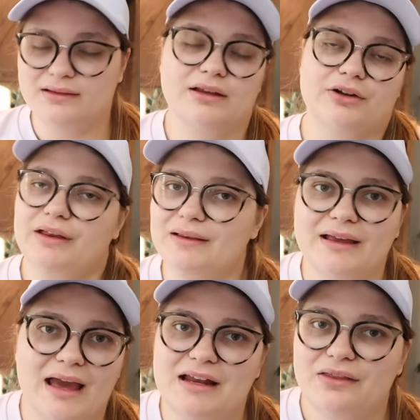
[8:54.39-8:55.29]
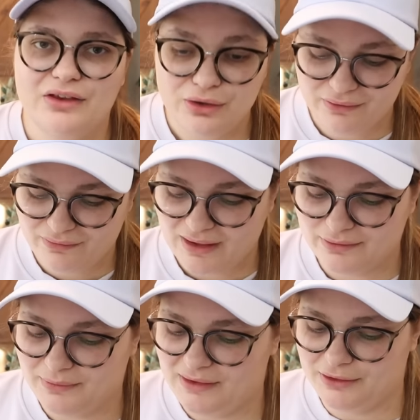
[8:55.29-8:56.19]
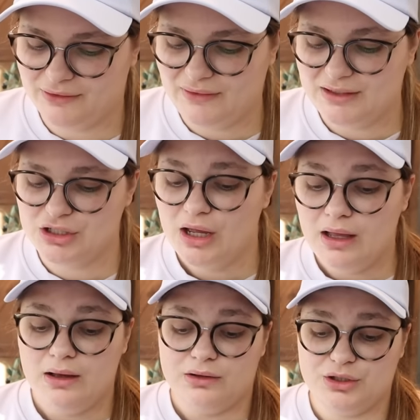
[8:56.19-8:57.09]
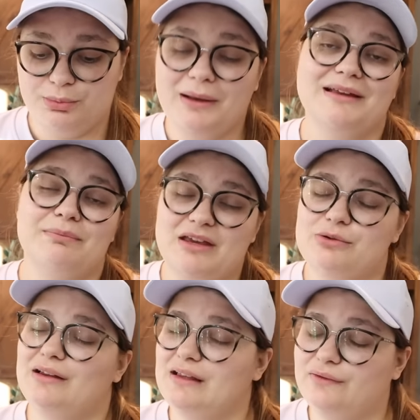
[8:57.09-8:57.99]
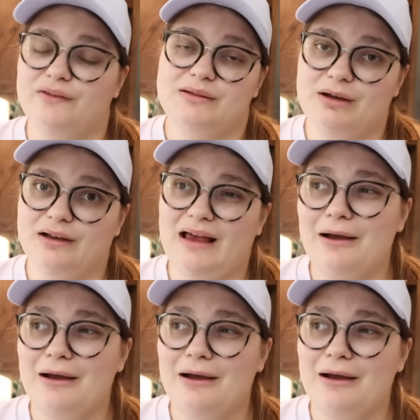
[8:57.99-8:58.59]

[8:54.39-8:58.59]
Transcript: literally like anything you can find from Taylor Stitch should probably make you at least 50 bucks.